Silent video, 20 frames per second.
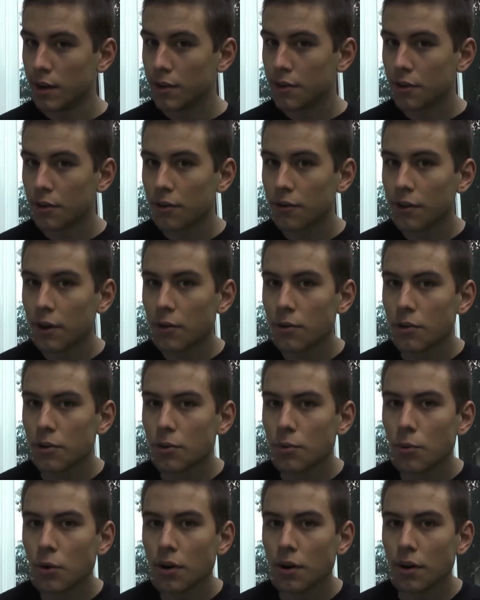It turns out
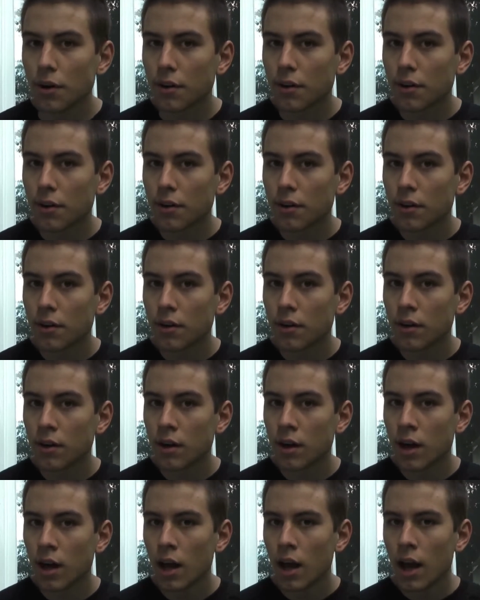you wouldn't.
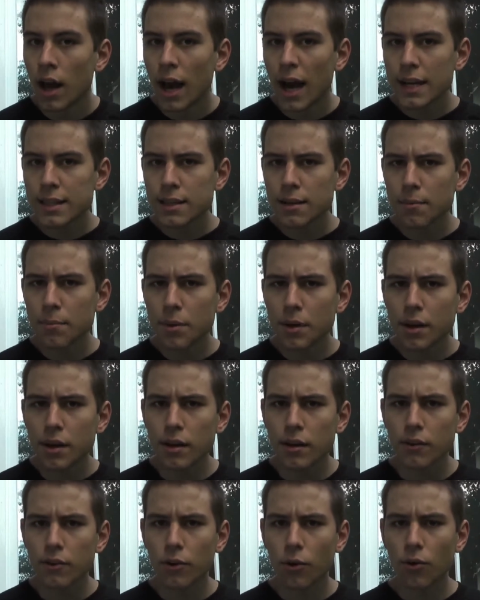
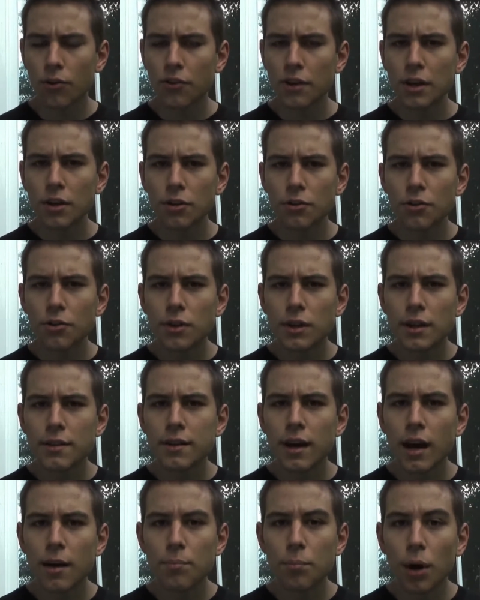SNPs, or single
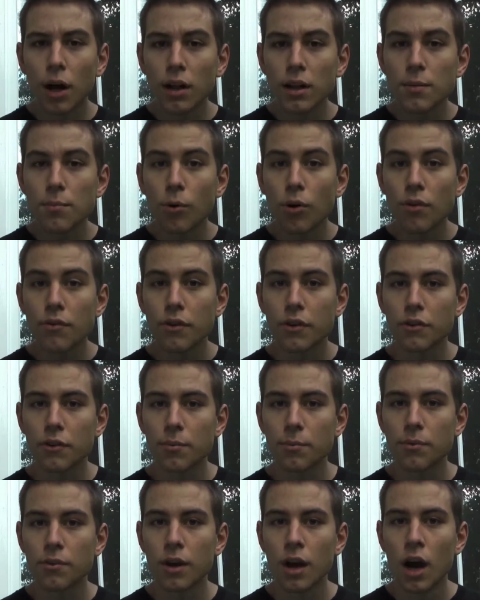nucleotide
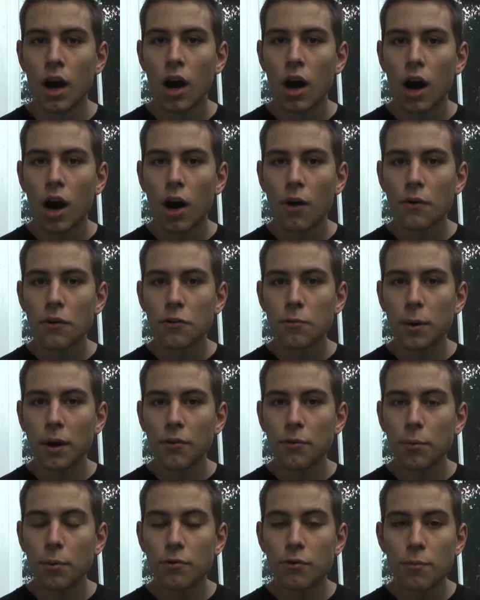polymorphisms, are
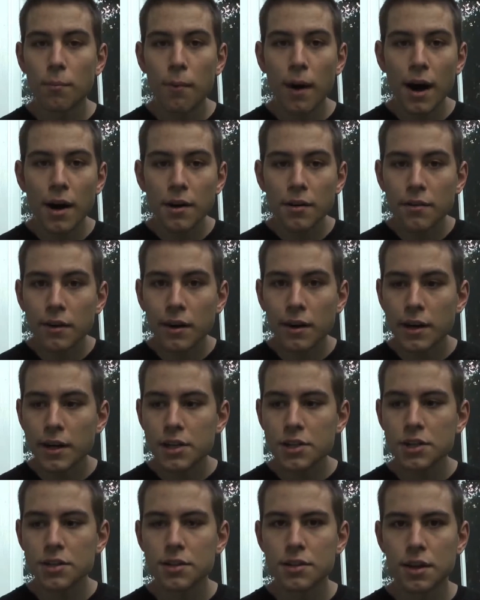responsible for minor
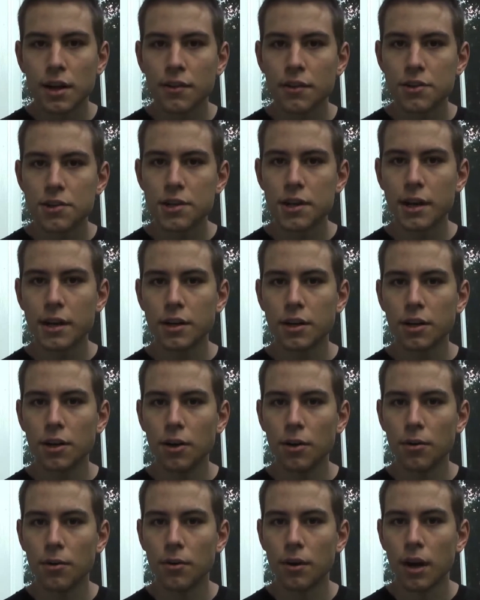variations on the genetic
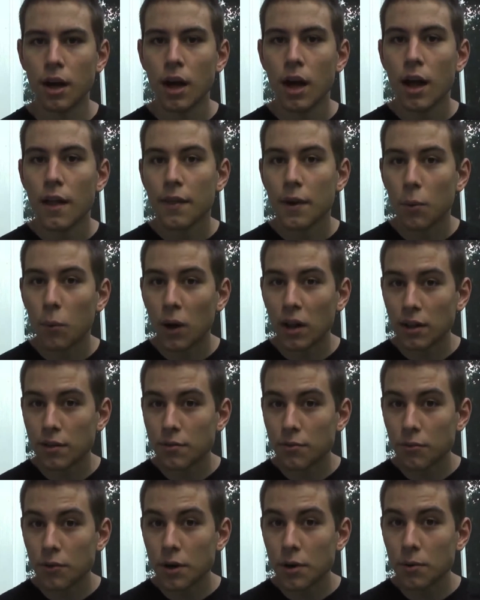code that, while
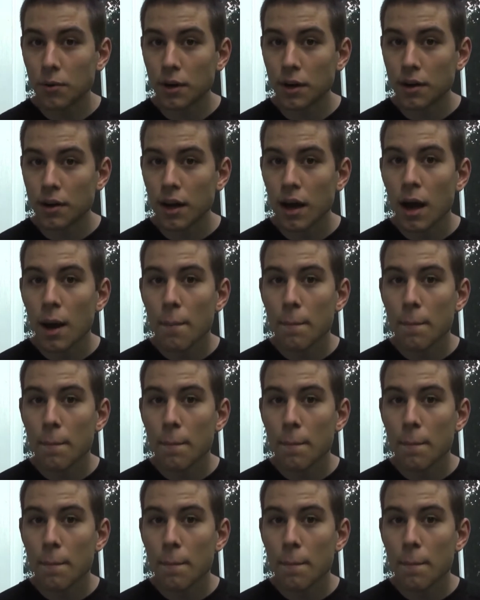infrequent,